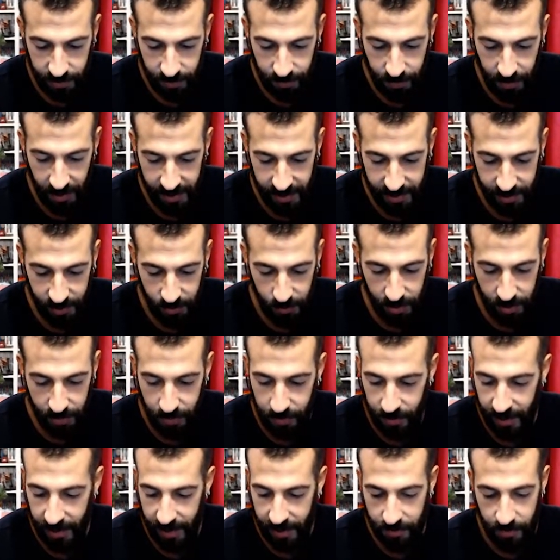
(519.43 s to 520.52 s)
painted with
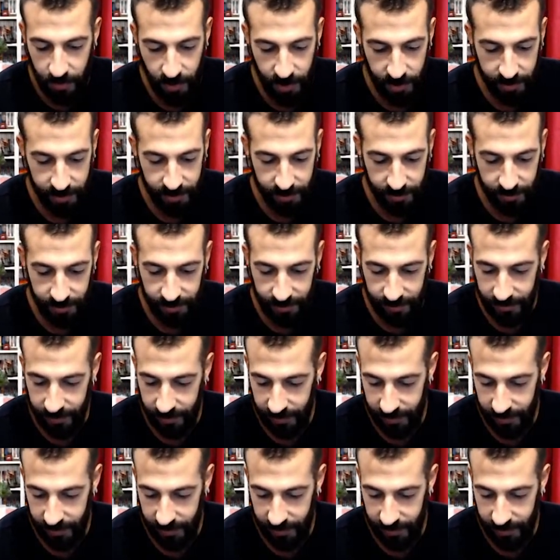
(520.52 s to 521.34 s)
black marker.